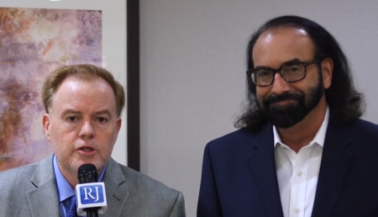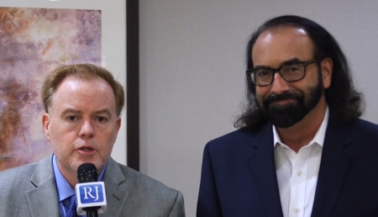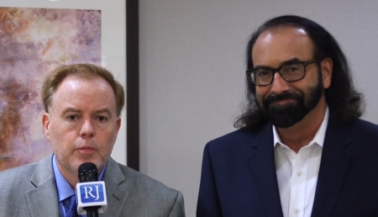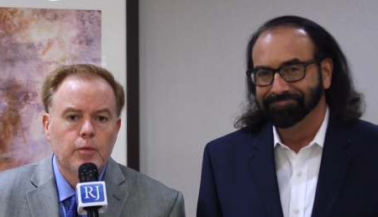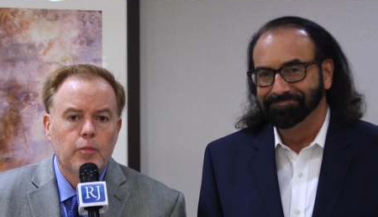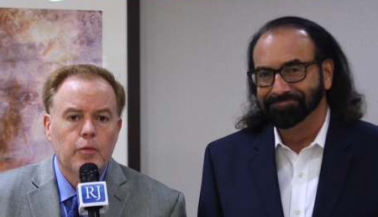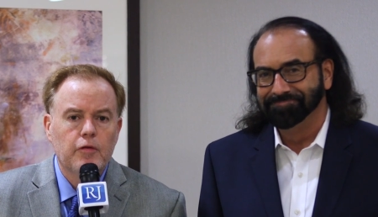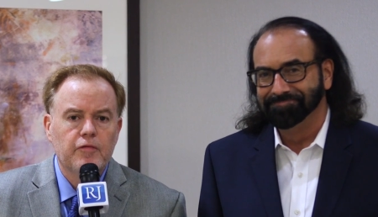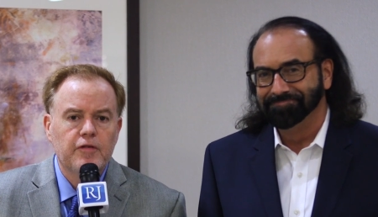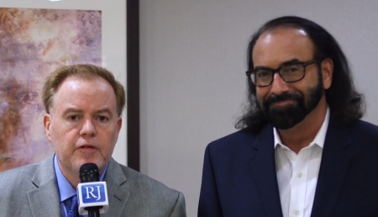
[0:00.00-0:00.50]
Speaker 1: Super
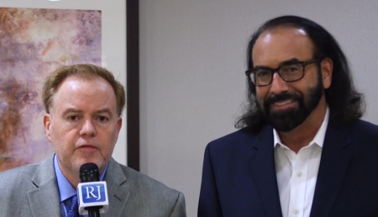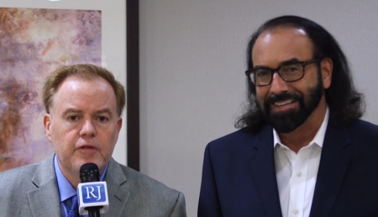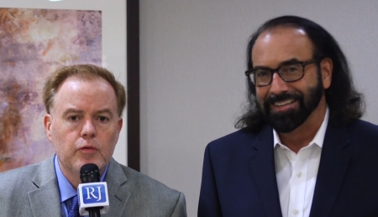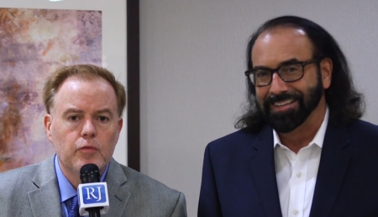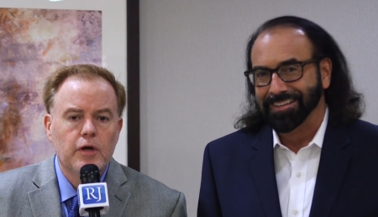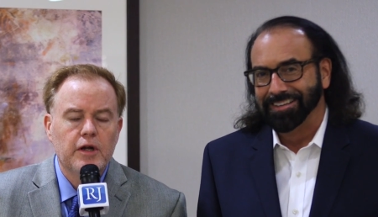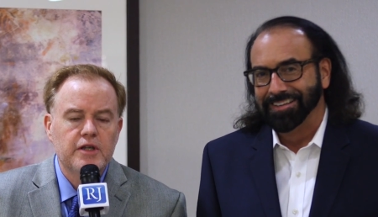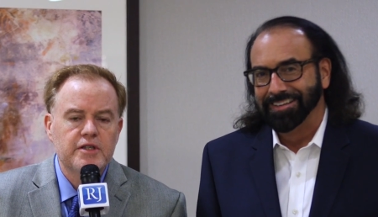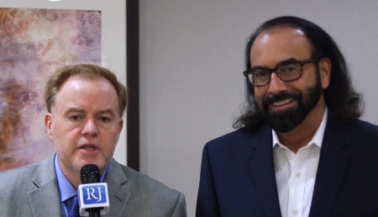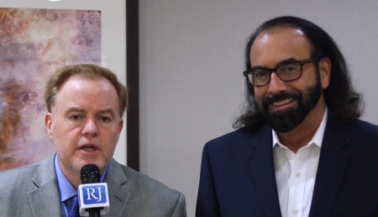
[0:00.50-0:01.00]
Bowl
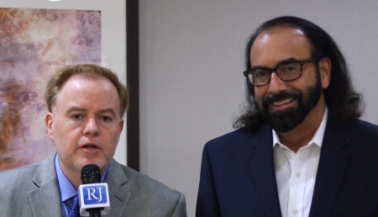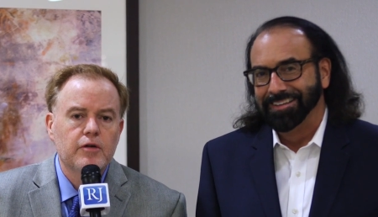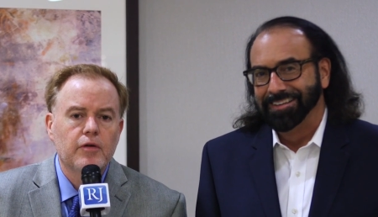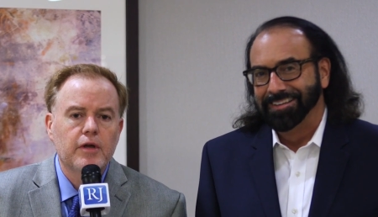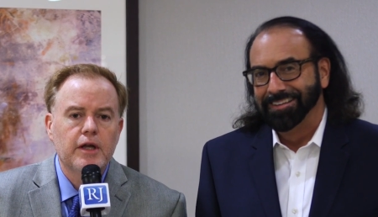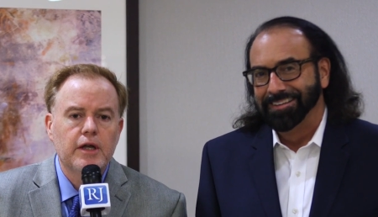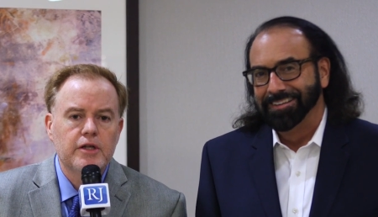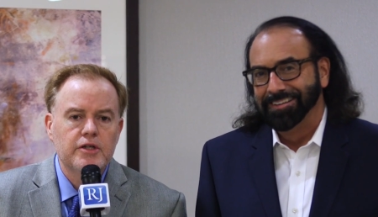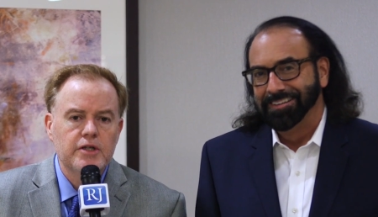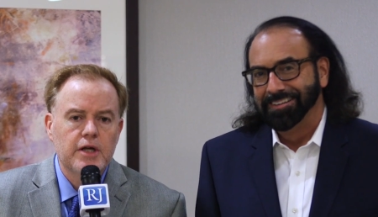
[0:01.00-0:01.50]
51. It's Ed
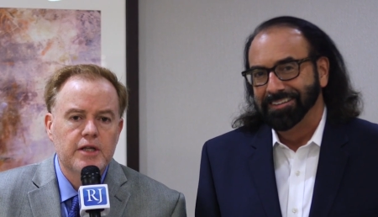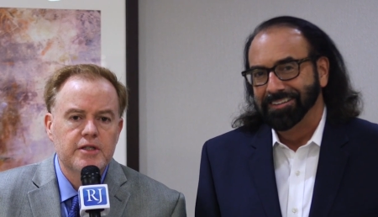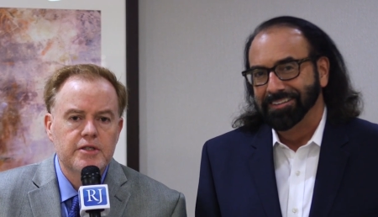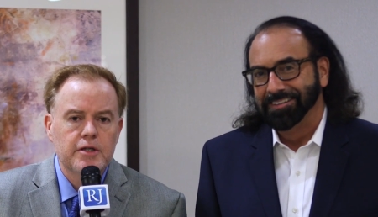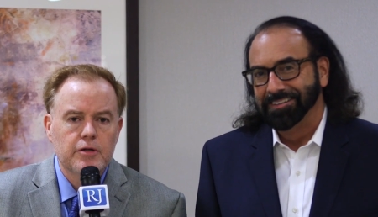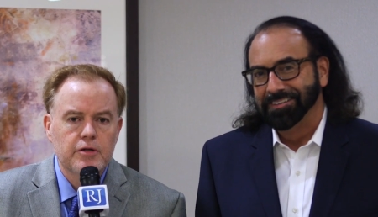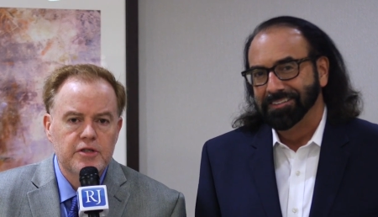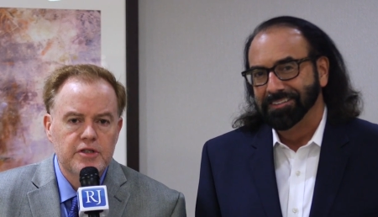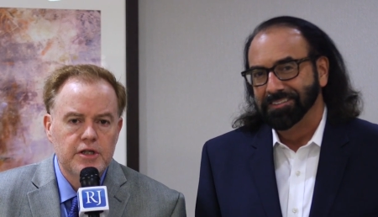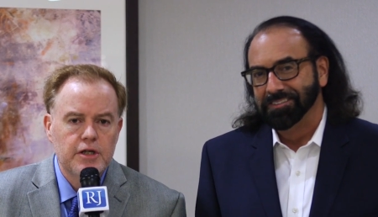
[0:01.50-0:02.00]
Graney, Jon
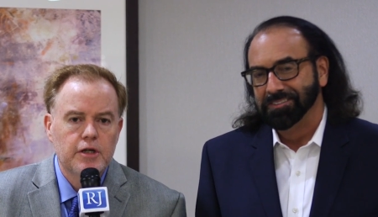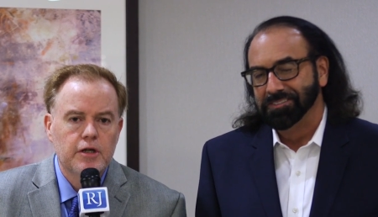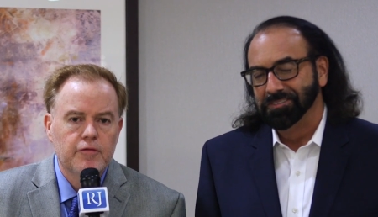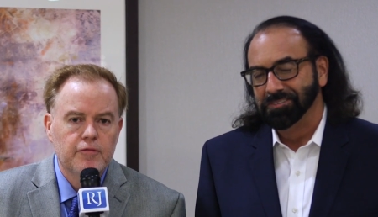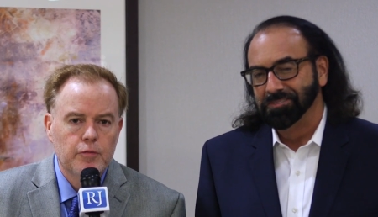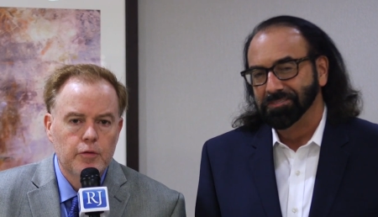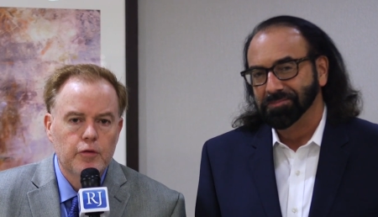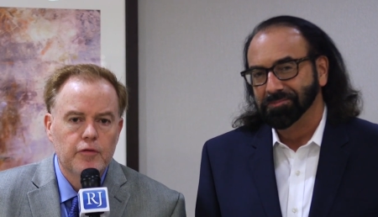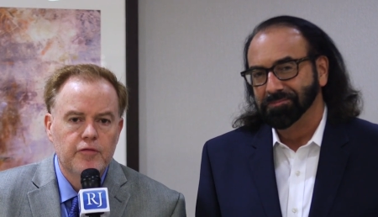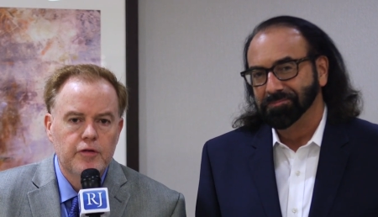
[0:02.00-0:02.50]
Saraceno from
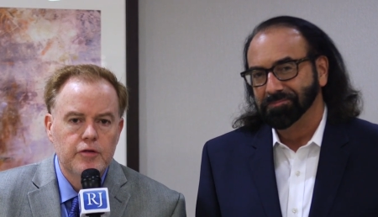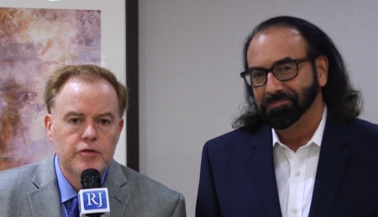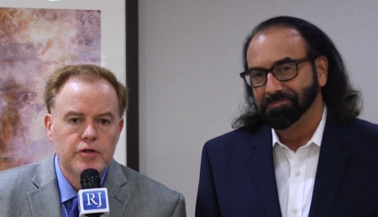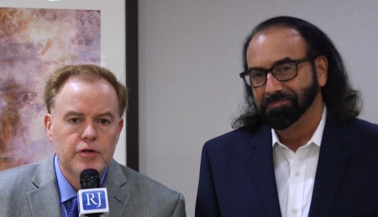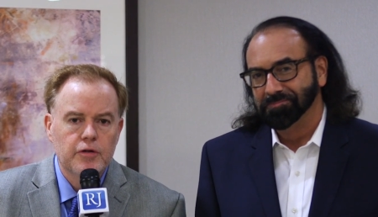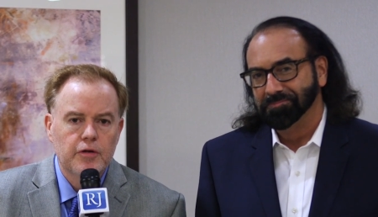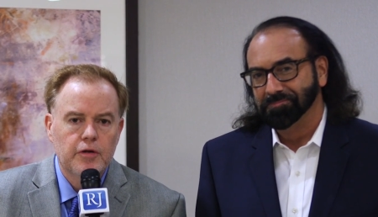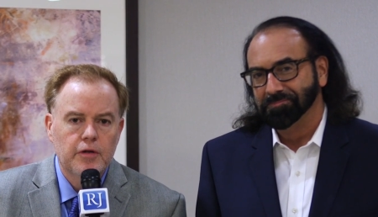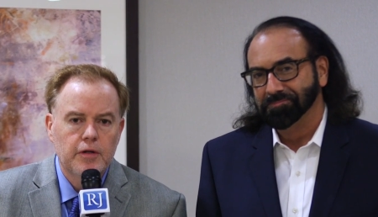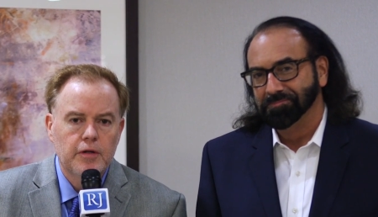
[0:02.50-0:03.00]
the Review
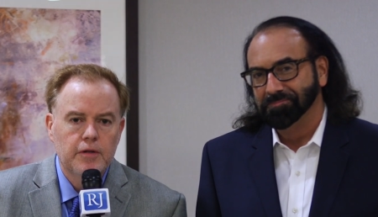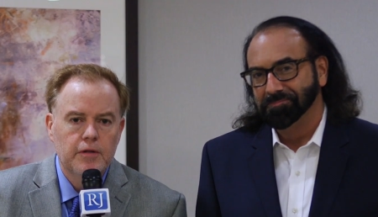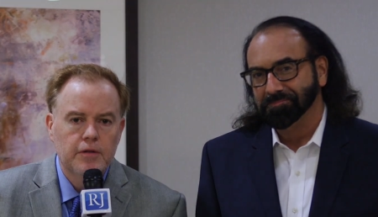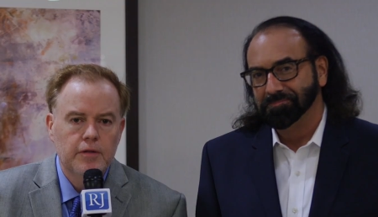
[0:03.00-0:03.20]
Journal.